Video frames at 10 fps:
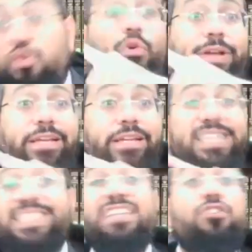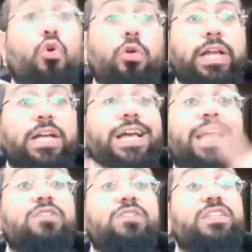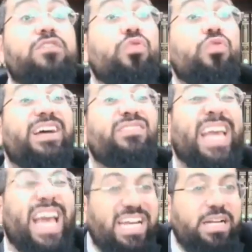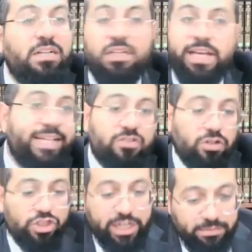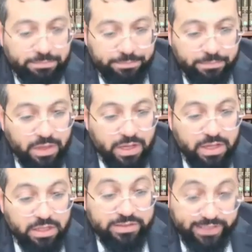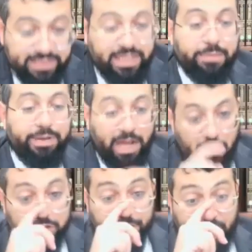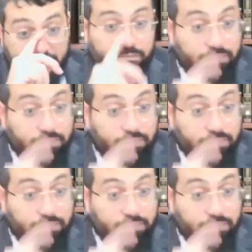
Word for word: goring. It's like goring, and that's why it's toldal keren. It's not shen. Says the Gemara. Okay, fine.